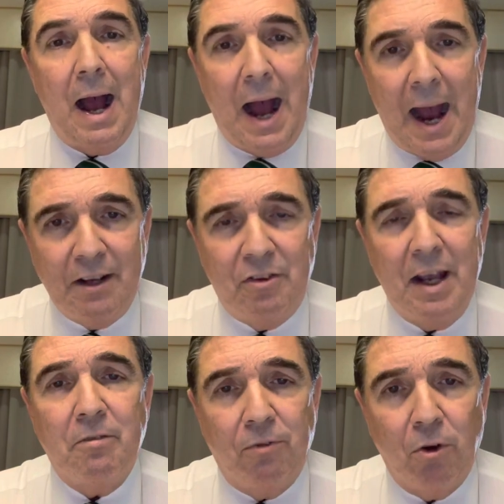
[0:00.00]
I
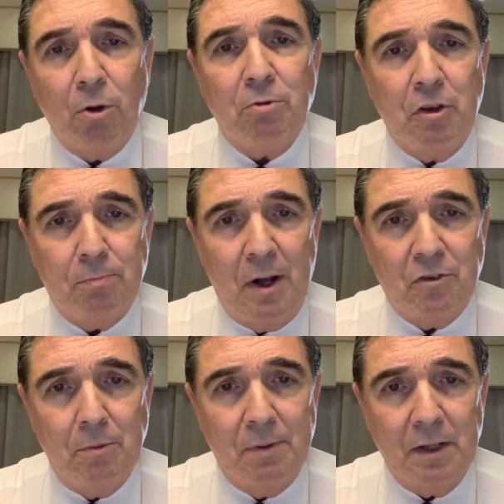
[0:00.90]
take full
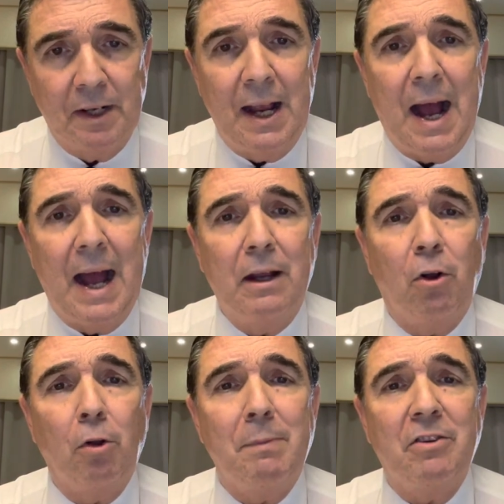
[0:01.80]
responsibility. I
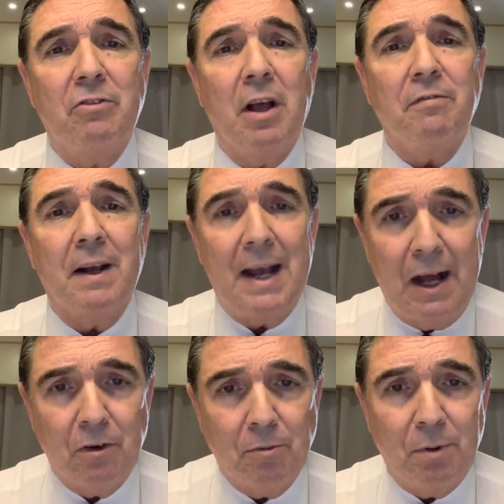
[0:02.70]
hold myself
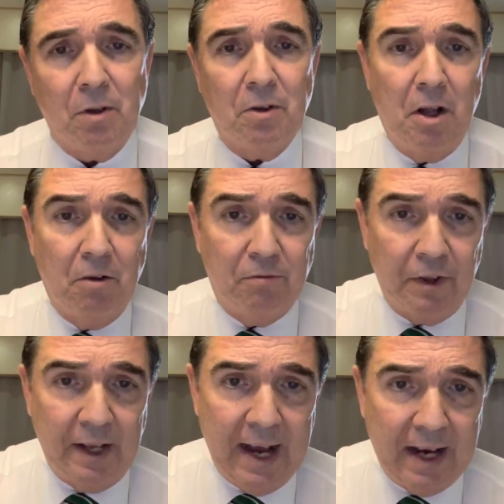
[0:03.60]
accountable for
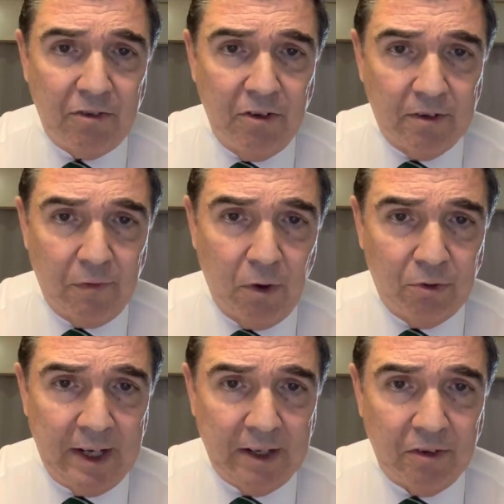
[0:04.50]
the actions of
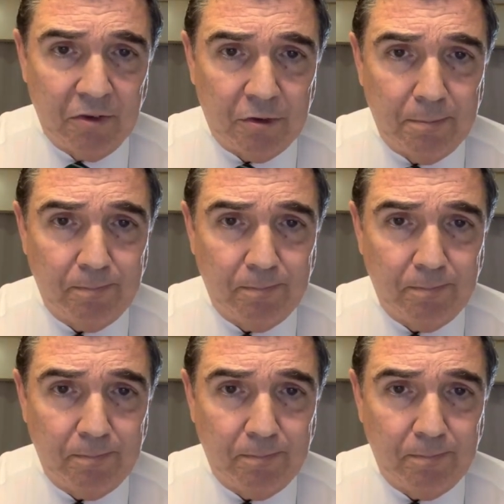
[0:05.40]
those agents.